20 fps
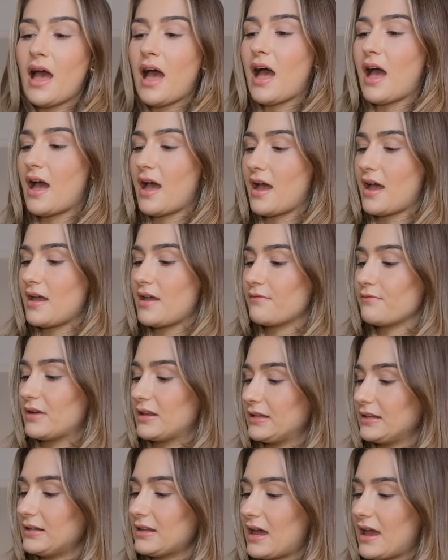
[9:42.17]
I
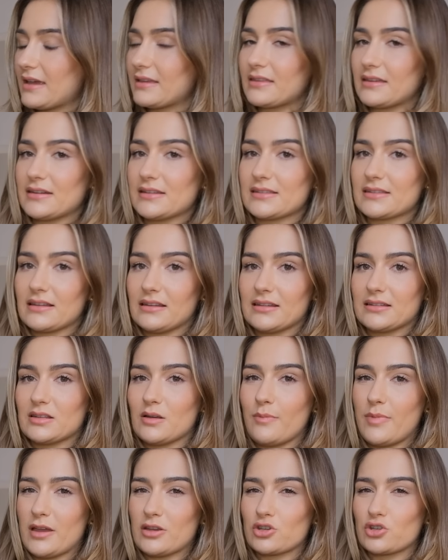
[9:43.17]
really like that it's a little
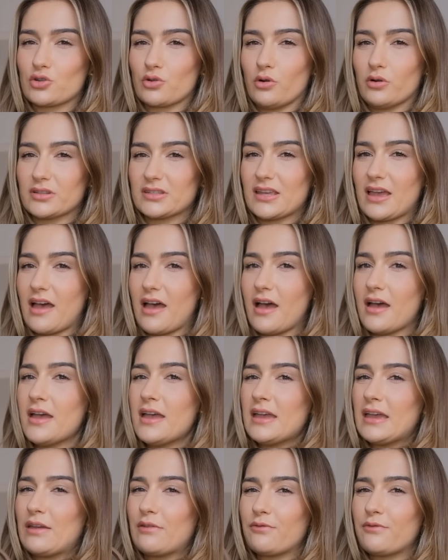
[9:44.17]
bit shorter.
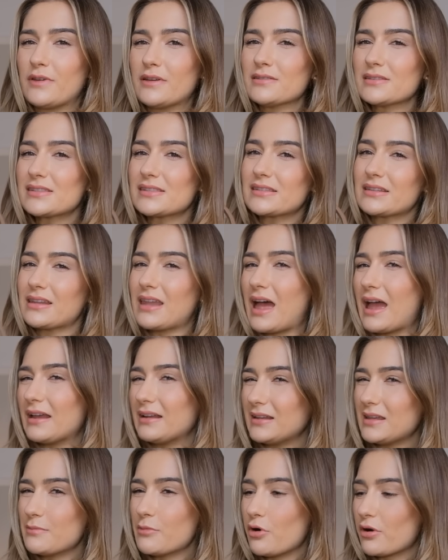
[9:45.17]
It feels
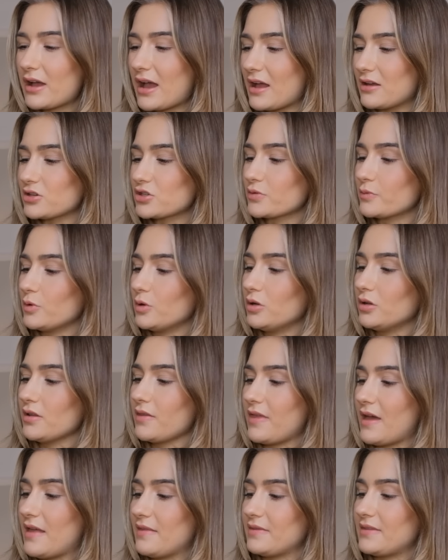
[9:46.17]
slightly more casual
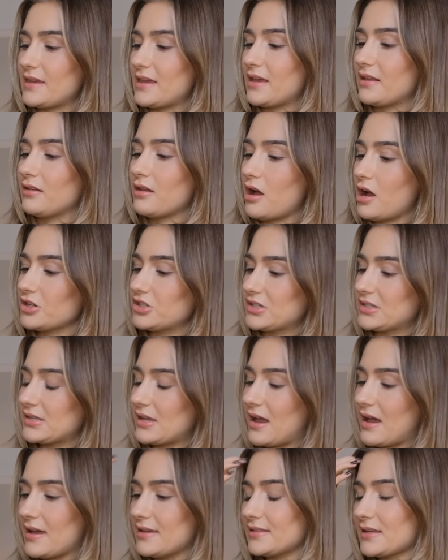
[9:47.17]
than the larger
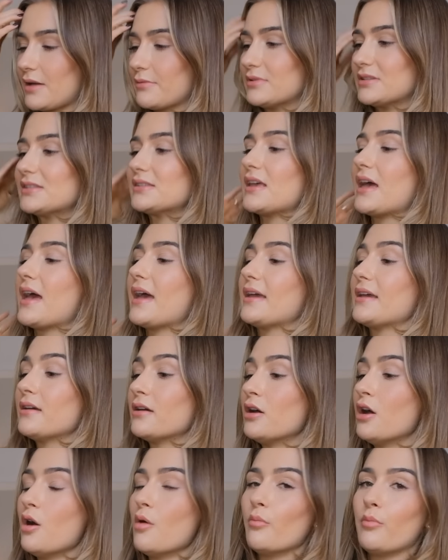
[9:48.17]
size, I would say,
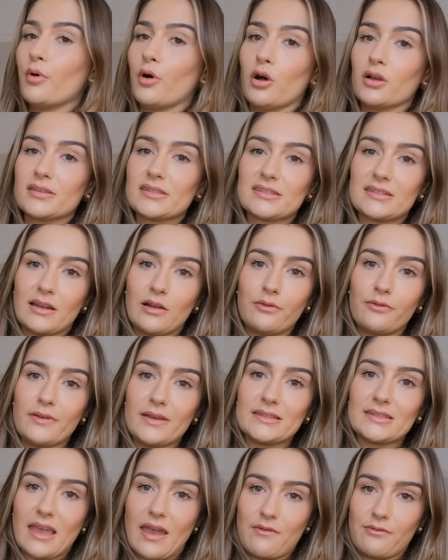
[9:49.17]
but still
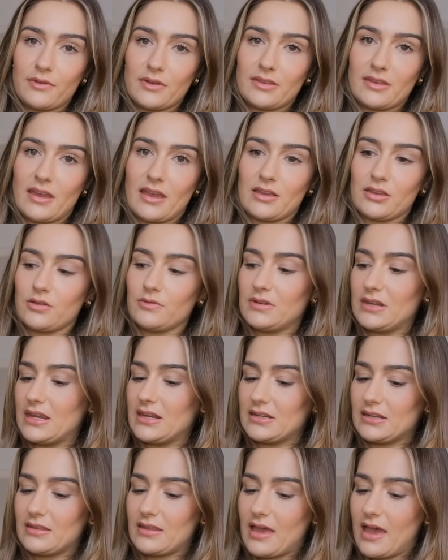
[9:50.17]
fits everything you
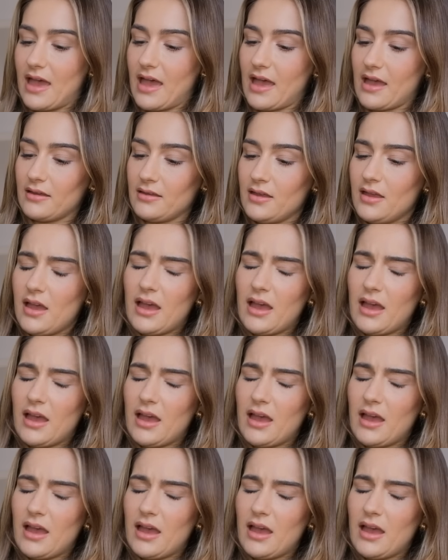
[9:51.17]
need in there.